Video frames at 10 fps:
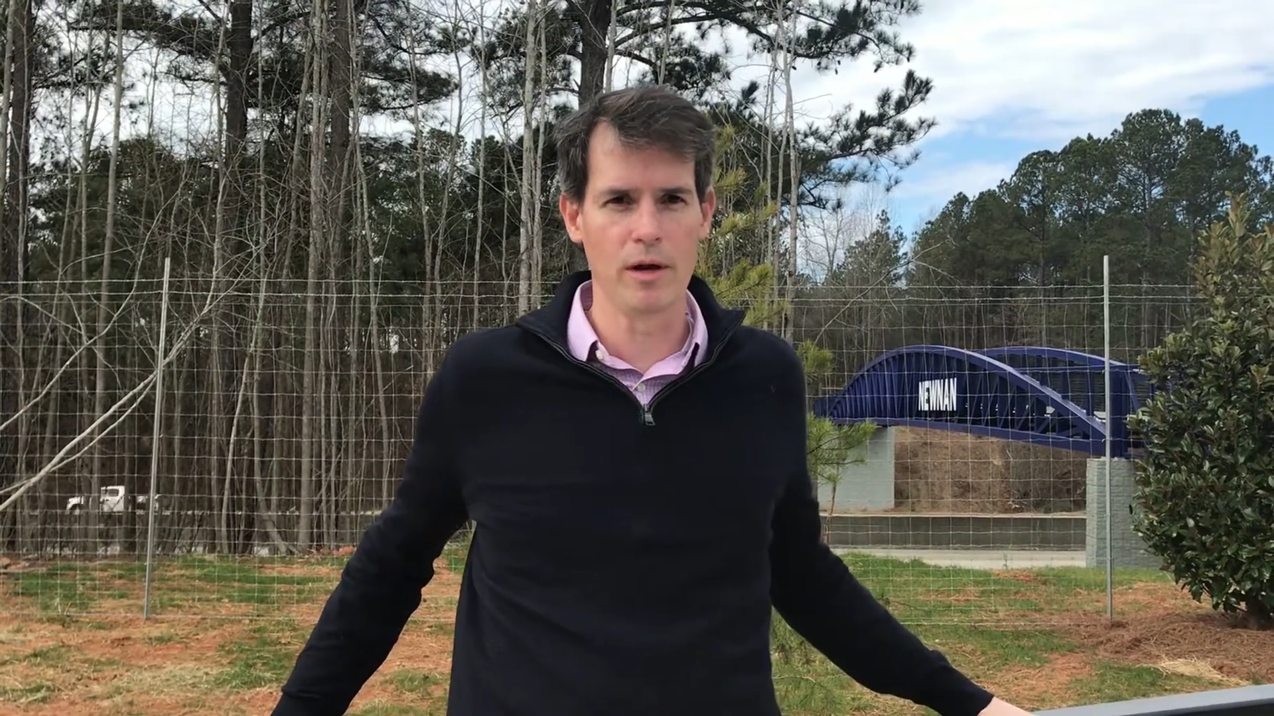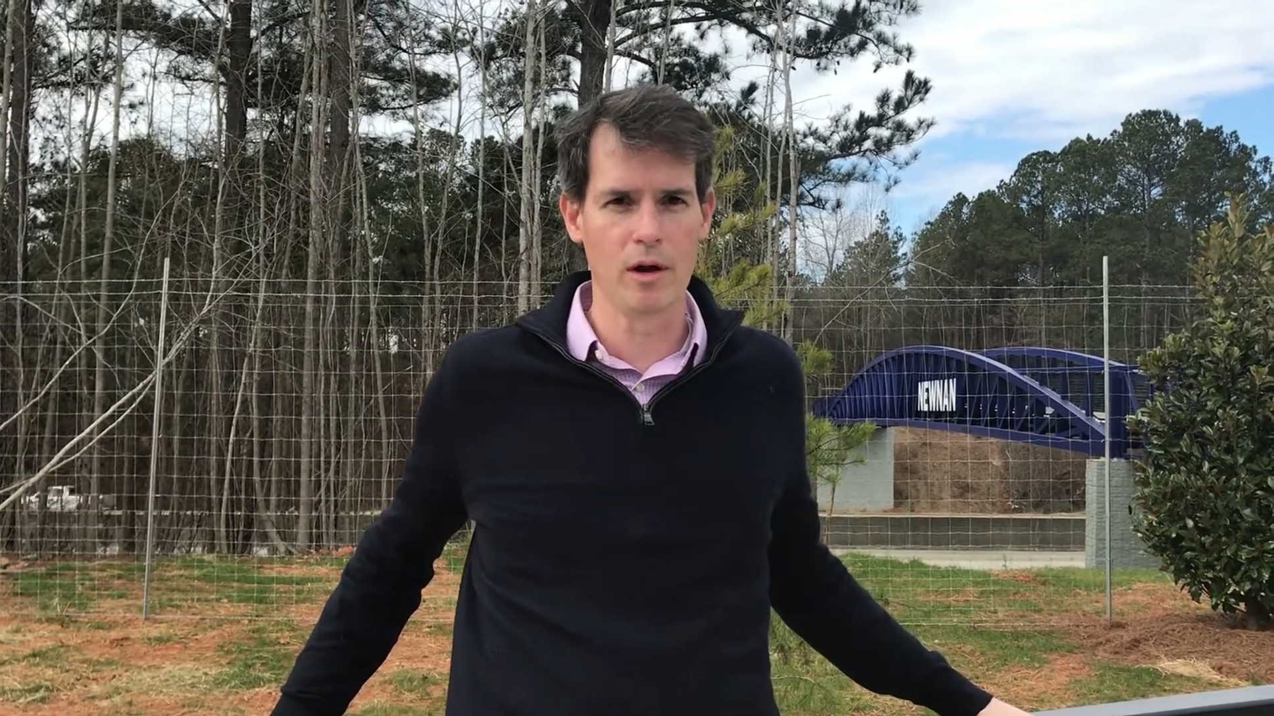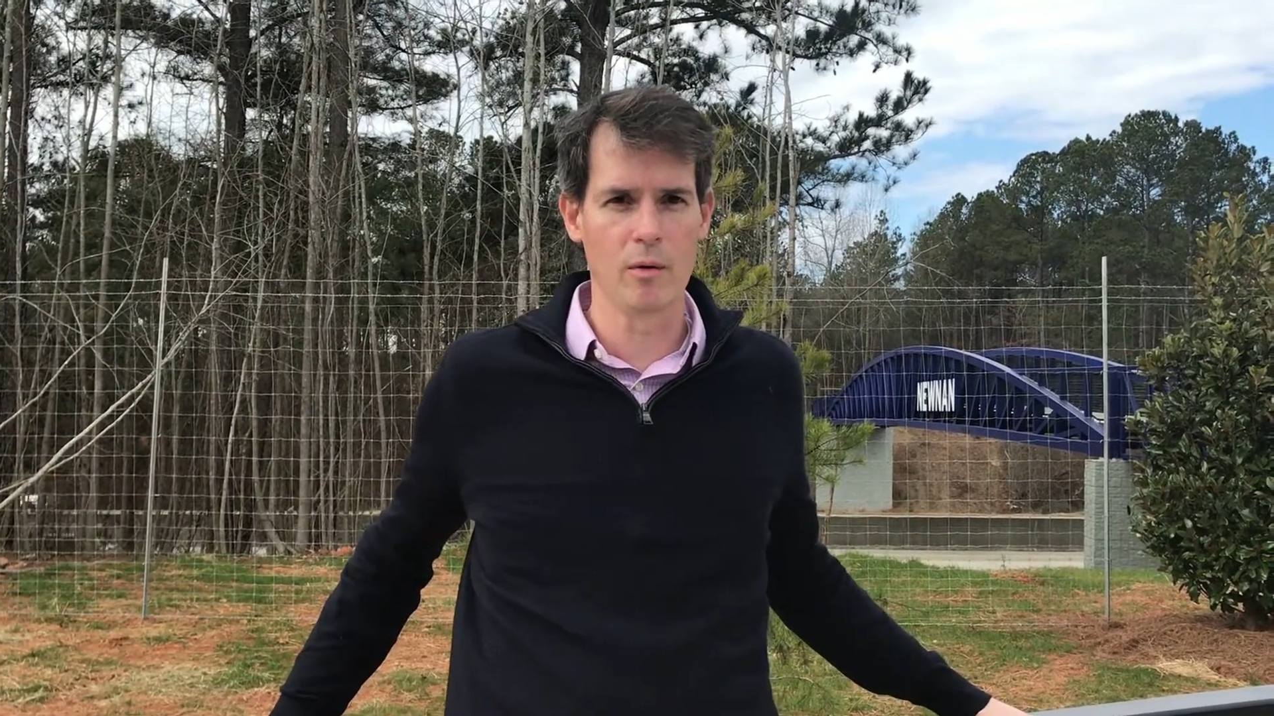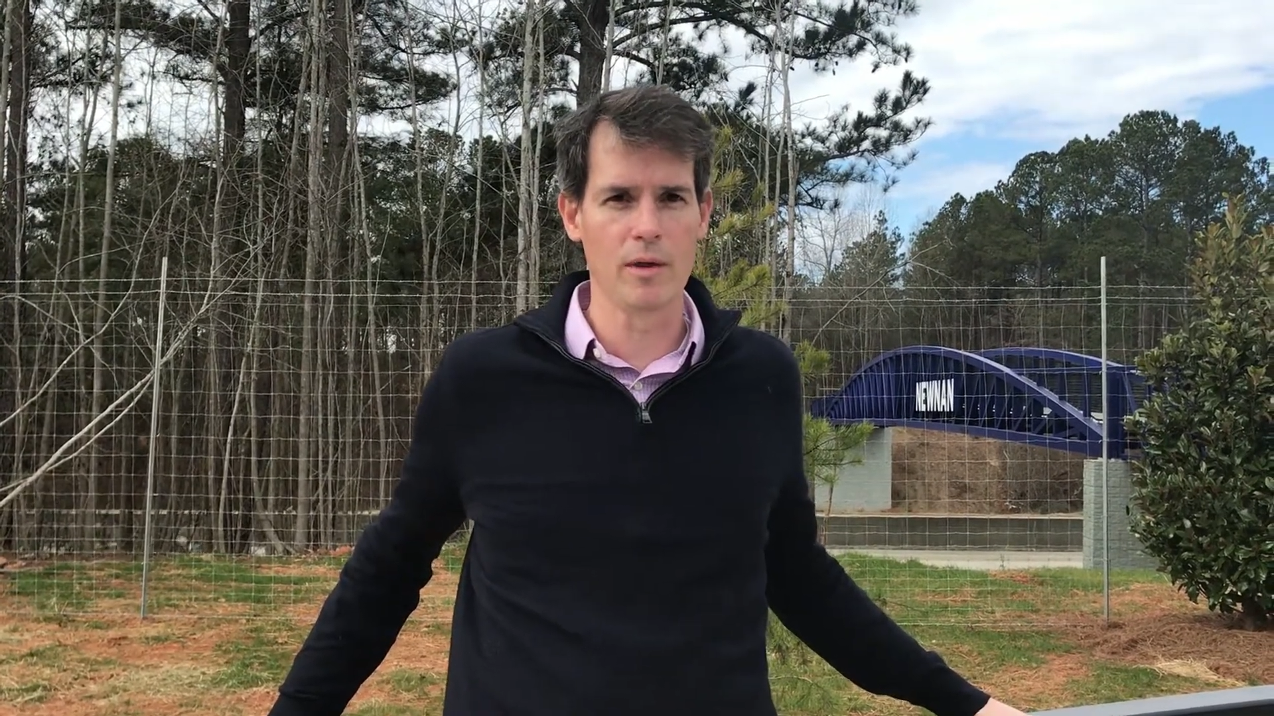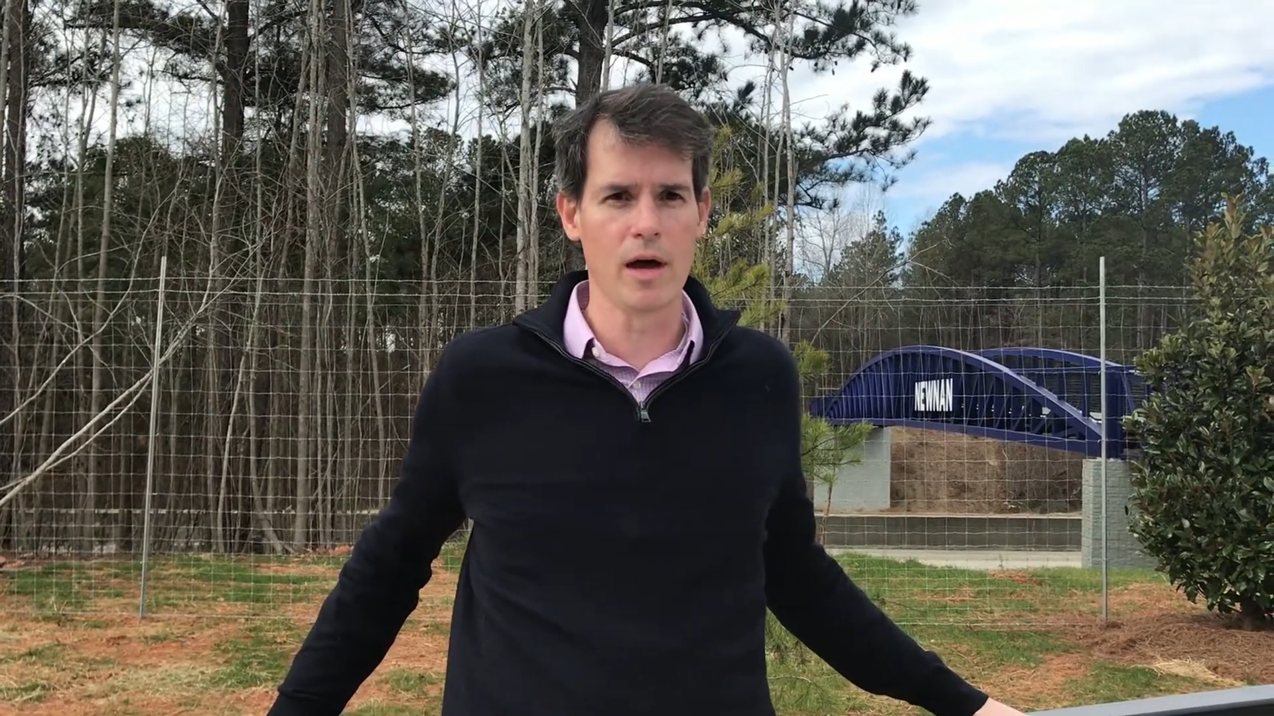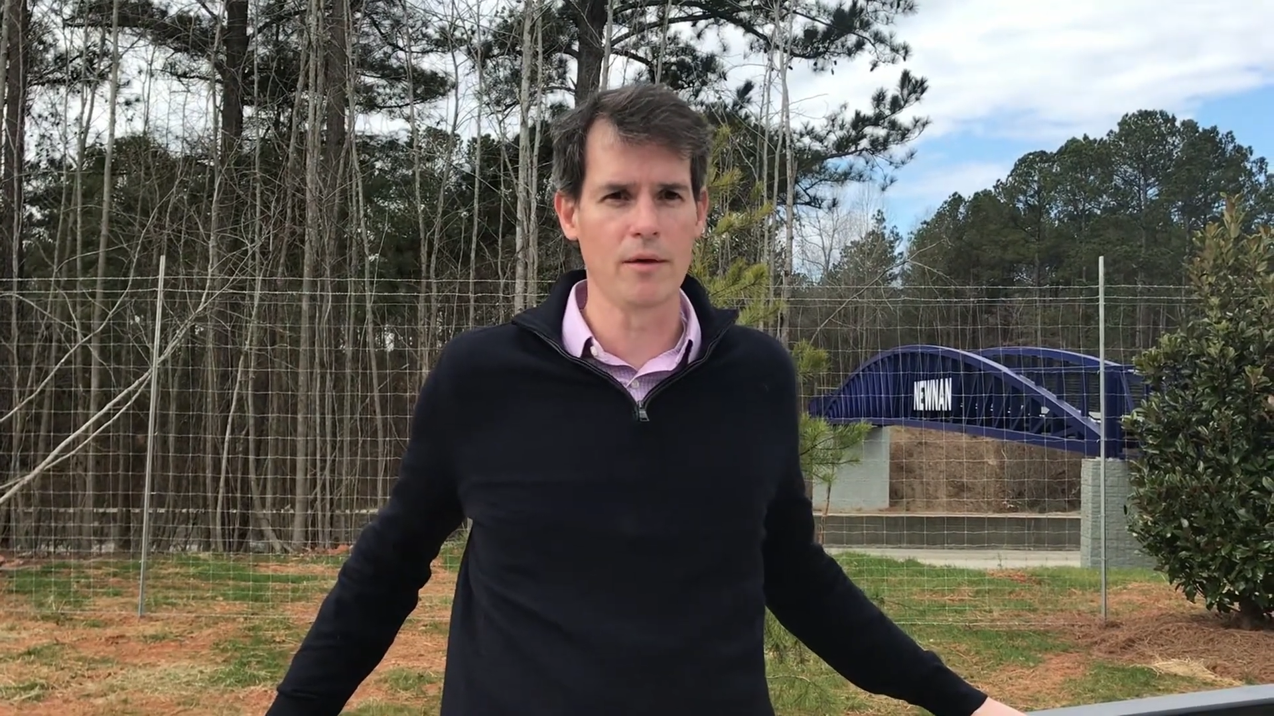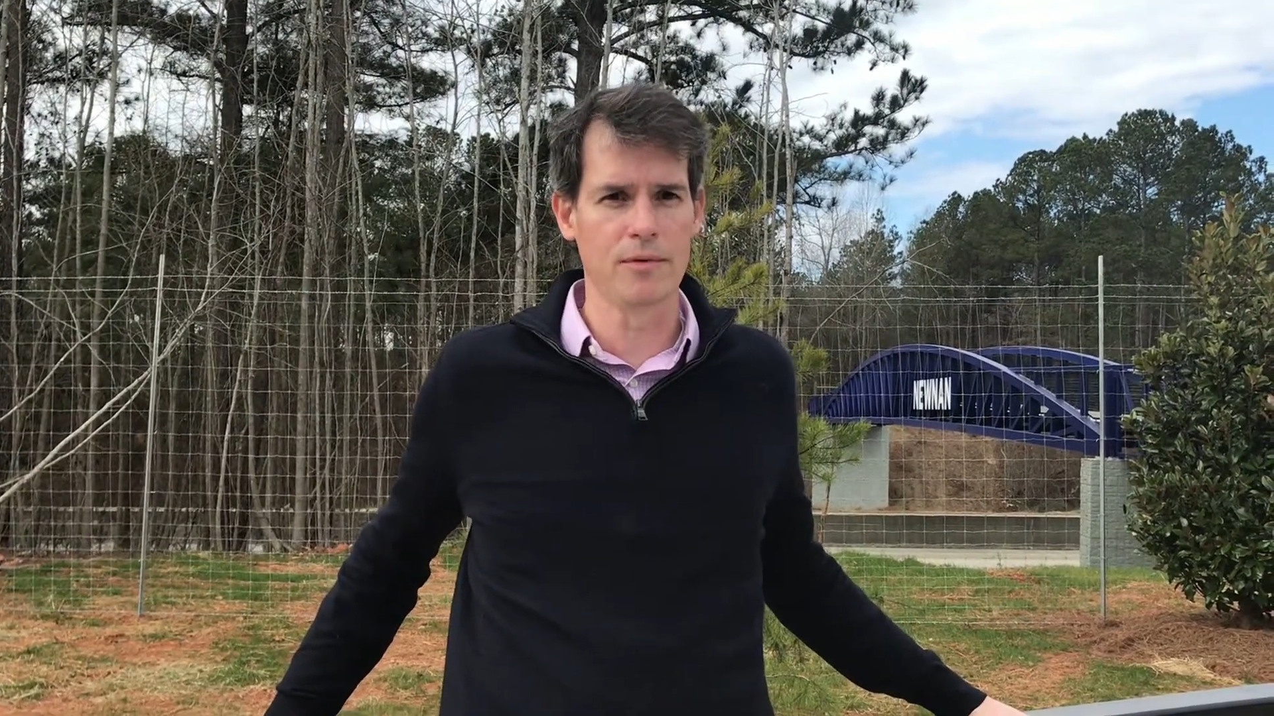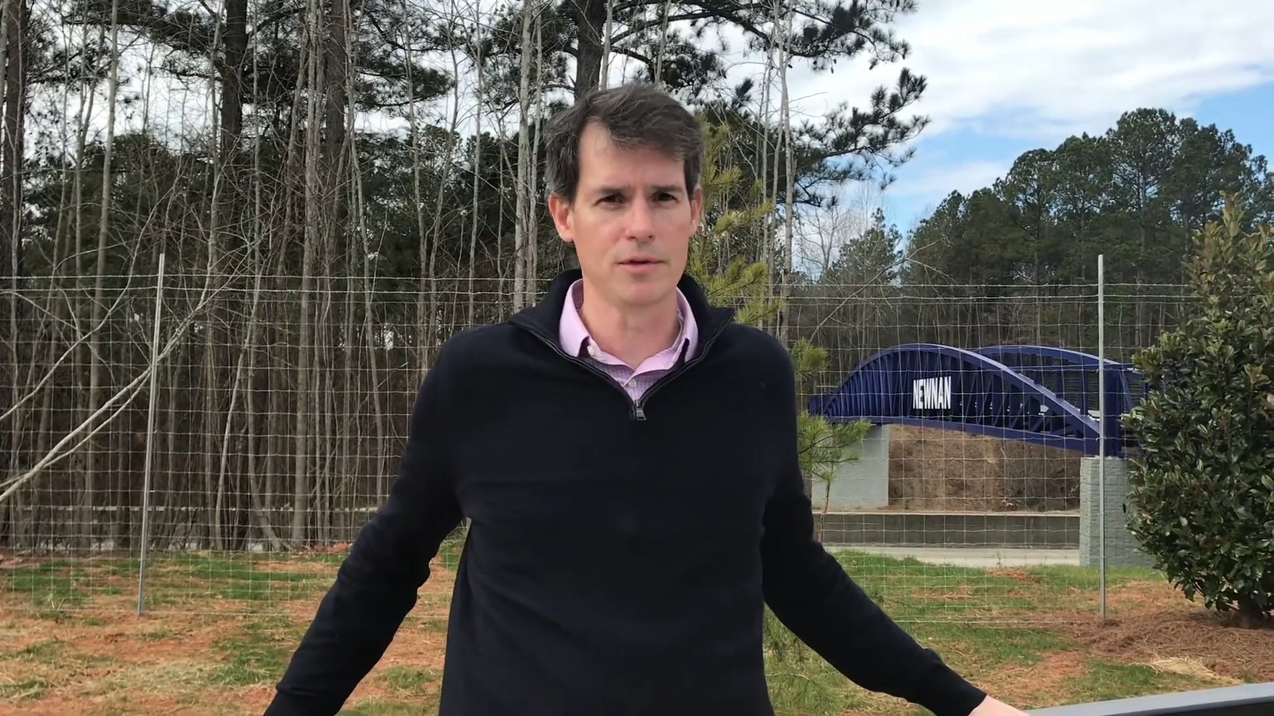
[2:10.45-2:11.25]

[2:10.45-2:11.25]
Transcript: here without